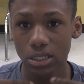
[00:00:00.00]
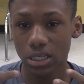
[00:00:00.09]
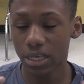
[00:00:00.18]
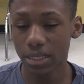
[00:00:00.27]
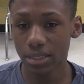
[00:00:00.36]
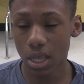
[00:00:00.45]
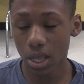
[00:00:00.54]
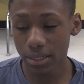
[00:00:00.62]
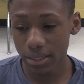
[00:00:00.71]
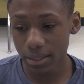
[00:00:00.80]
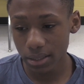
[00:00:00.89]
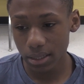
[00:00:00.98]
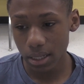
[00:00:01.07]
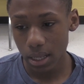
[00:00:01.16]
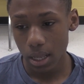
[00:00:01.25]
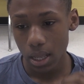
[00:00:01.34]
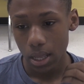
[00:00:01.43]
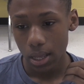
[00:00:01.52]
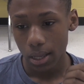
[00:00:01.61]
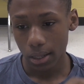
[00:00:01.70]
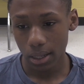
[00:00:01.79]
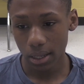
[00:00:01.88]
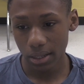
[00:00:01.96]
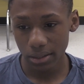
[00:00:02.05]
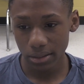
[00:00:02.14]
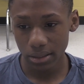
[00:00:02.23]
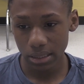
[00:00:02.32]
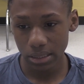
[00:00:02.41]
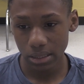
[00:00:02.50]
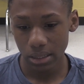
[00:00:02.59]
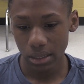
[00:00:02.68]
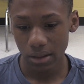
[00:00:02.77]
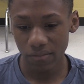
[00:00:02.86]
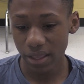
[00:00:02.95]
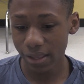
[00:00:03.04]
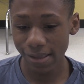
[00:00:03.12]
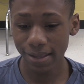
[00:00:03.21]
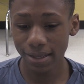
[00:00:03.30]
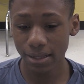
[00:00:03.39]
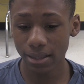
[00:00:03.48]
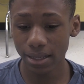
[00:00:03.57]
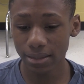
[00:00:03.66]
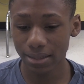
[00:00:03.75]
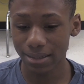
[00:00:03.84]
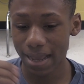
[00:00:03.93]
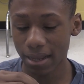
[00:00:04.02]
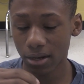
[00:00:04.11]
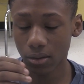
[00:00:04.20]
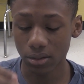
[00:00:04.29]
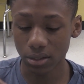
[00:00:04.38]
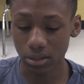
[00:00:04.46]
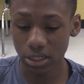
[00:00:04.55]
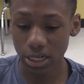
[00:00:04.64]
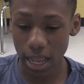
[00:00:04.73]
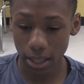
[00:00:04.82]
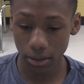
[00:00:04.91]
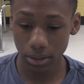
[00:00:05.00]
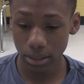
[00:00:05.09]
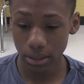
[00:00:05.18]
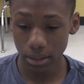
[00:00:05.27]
kids' content, because if they can't collect the data on the child,